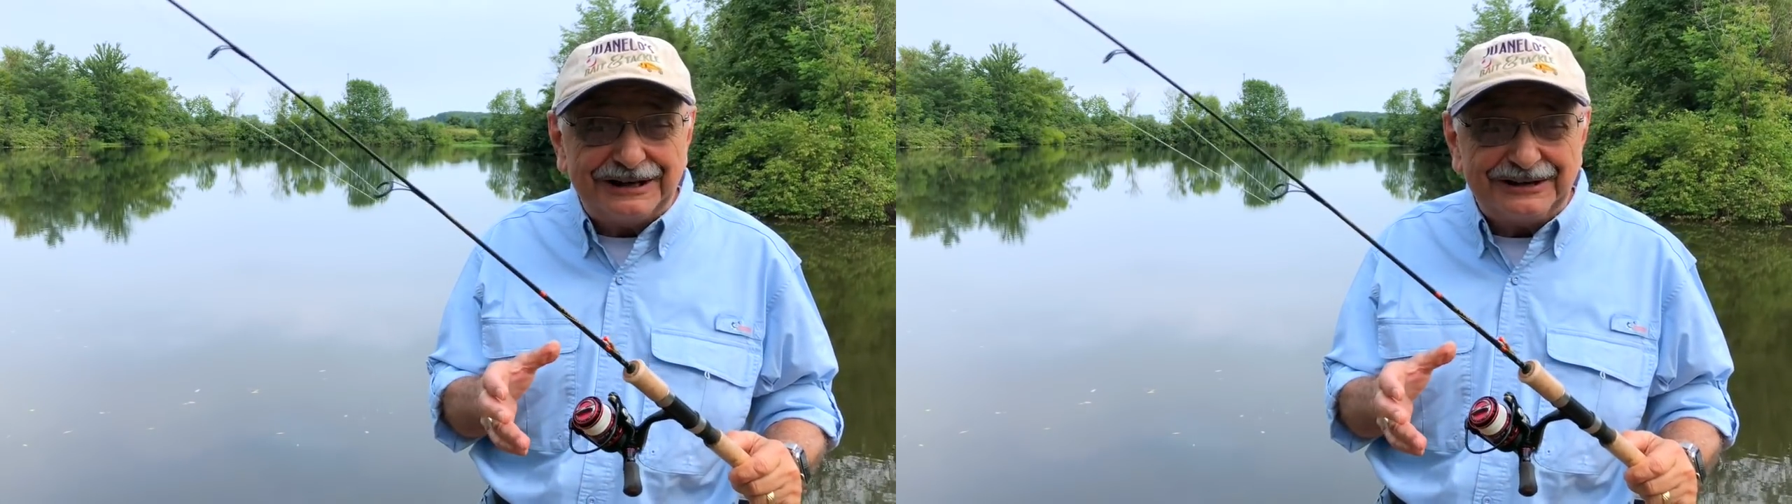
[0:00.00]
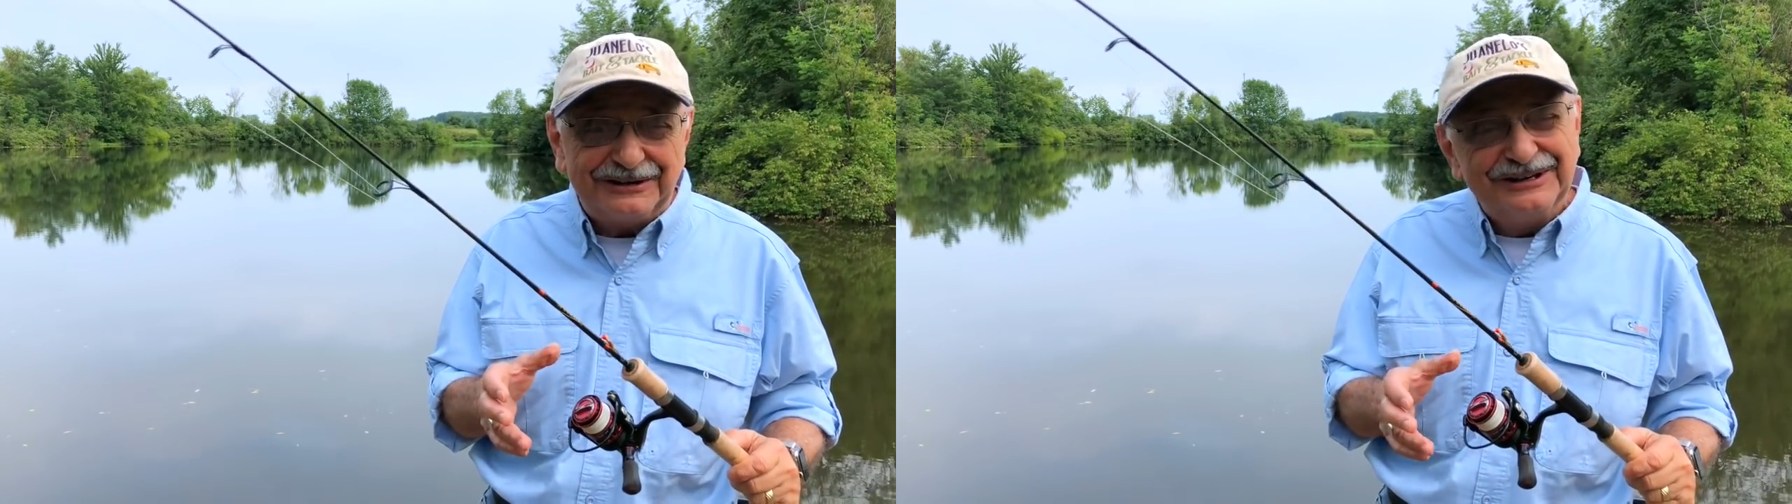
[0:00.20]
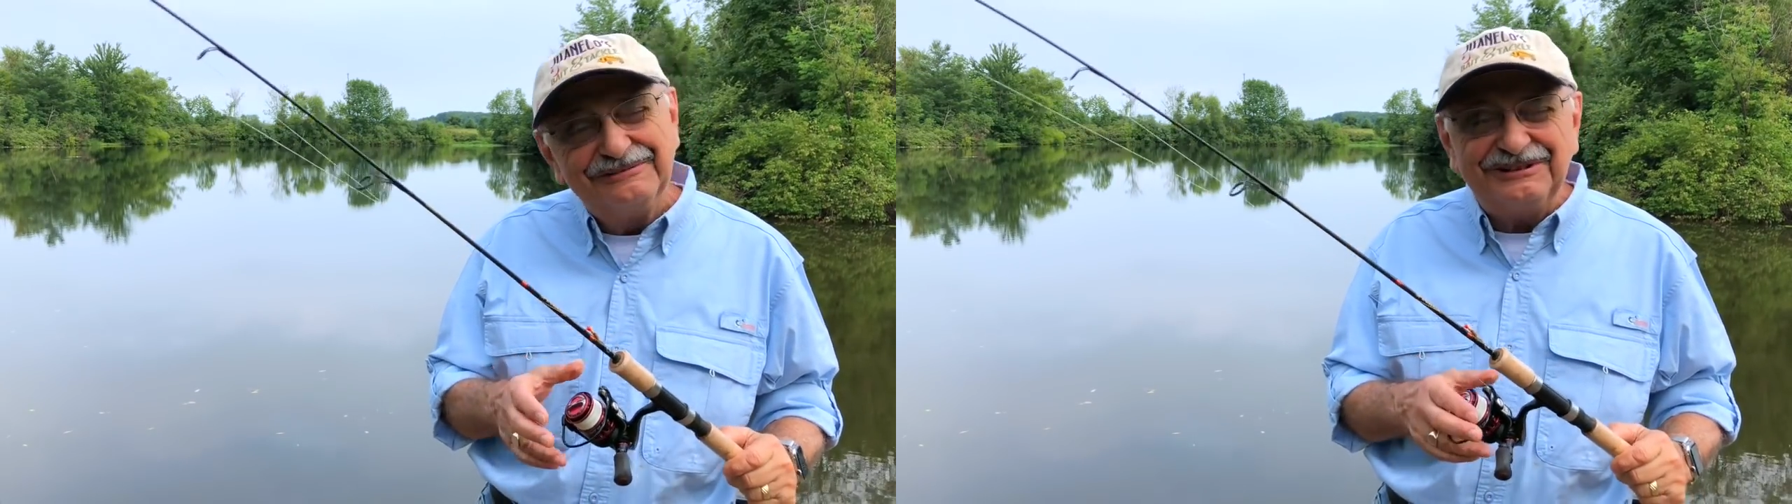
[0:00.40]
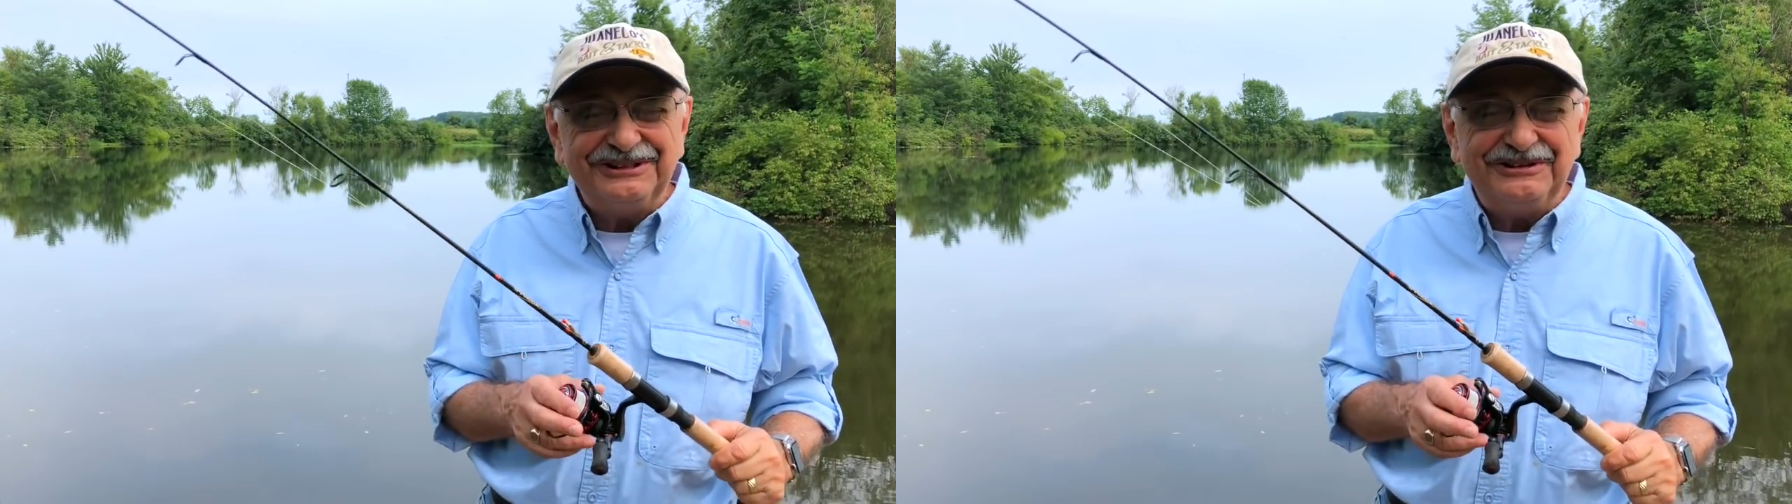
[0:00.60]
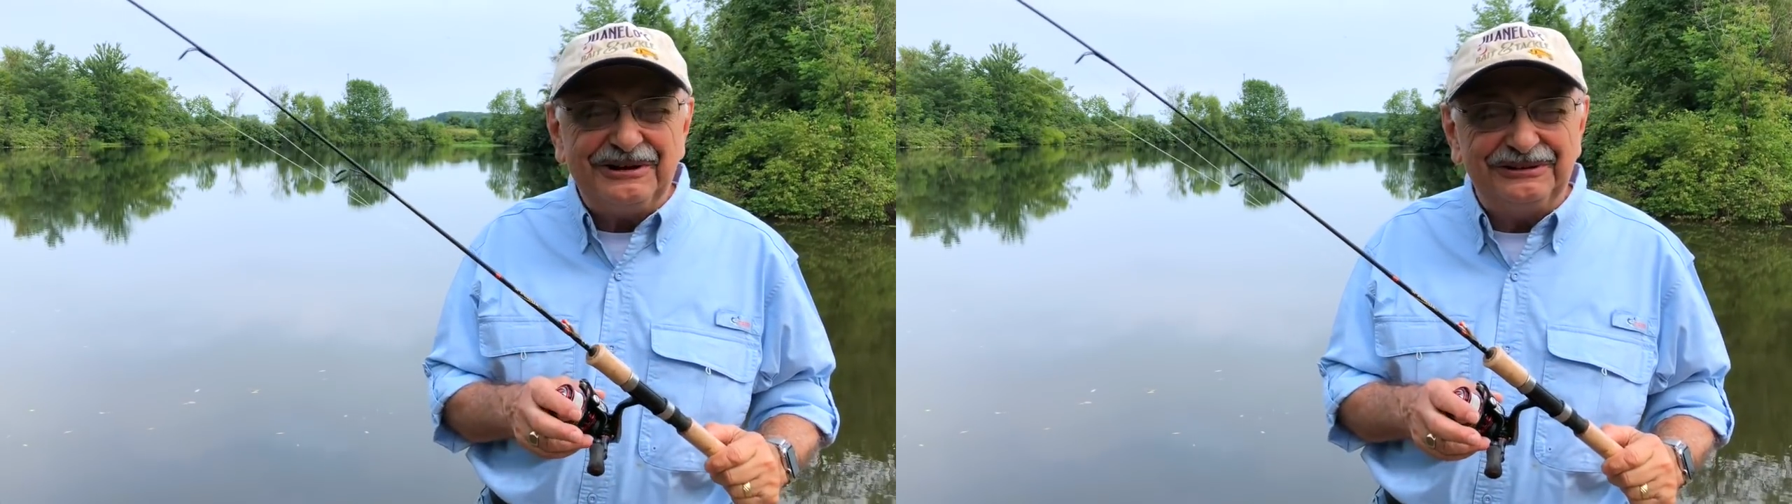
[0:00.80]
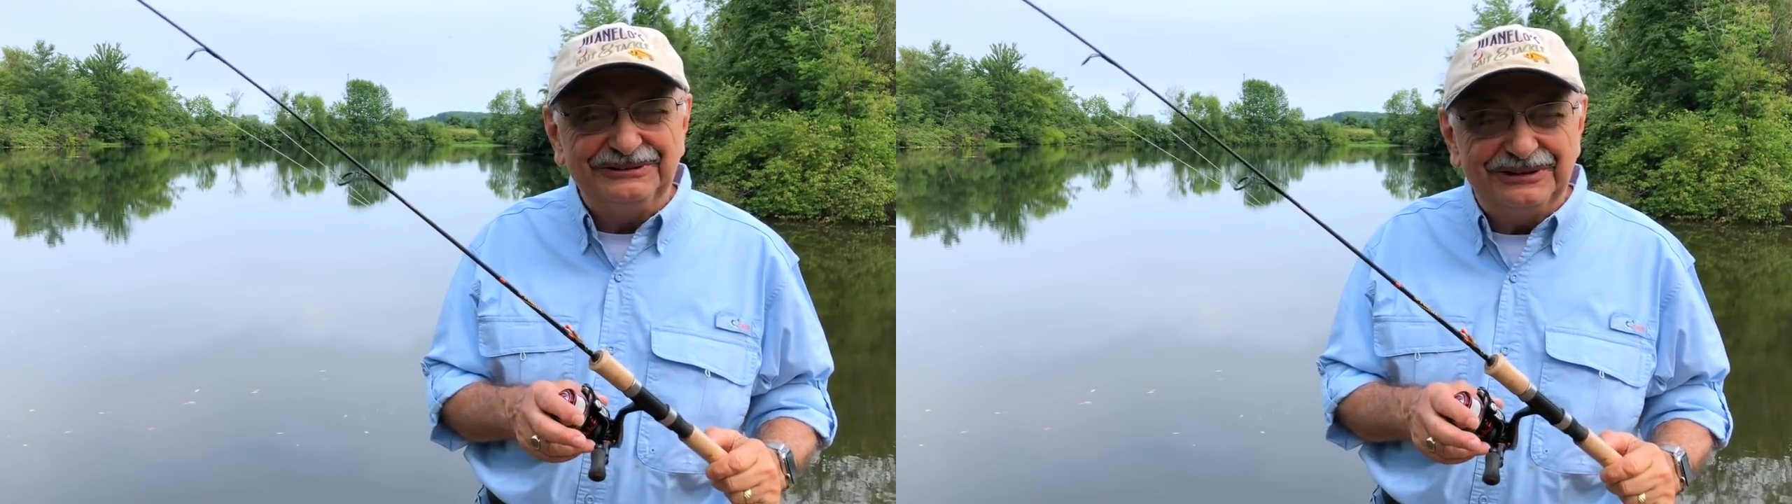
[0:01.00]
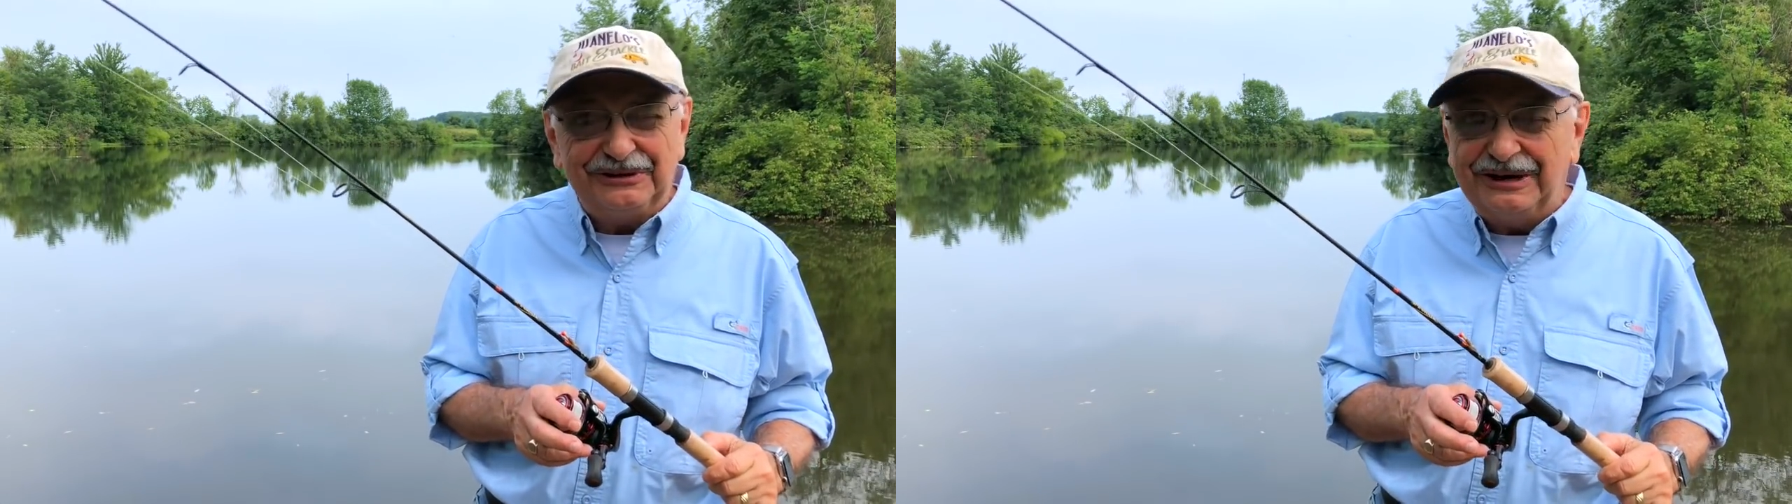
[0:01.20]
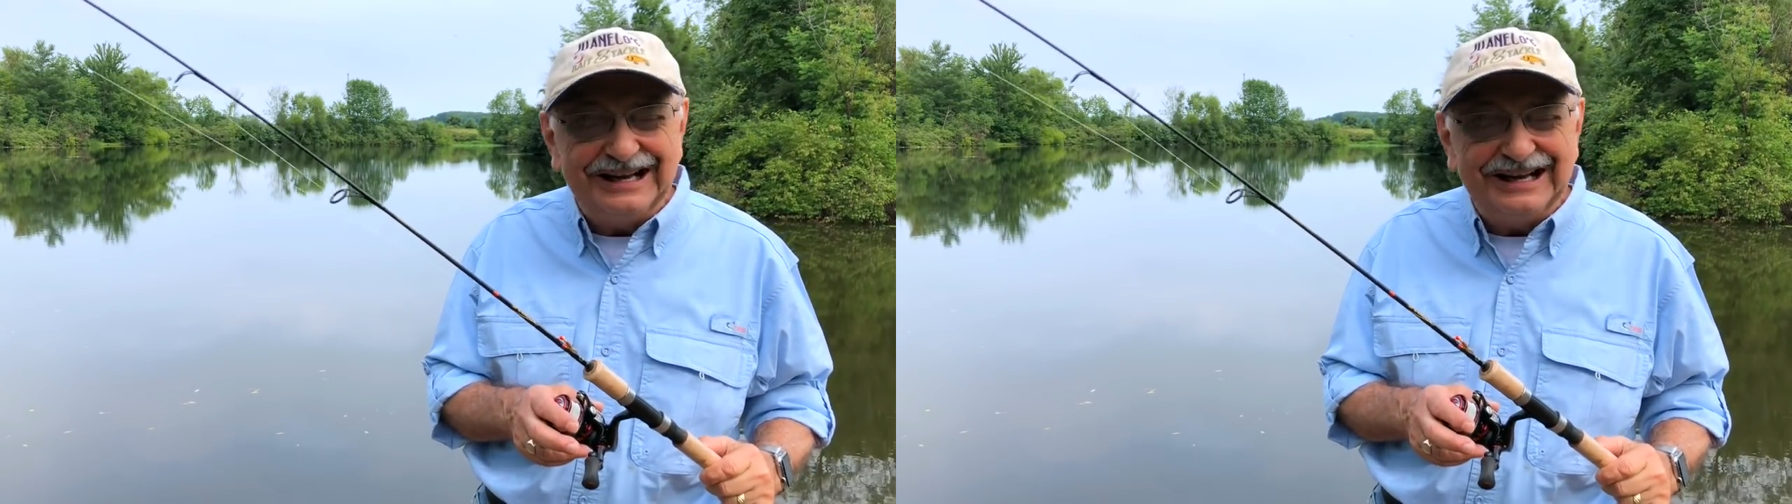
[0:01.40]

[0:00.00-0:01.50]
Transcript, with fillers: butter. Well, you all know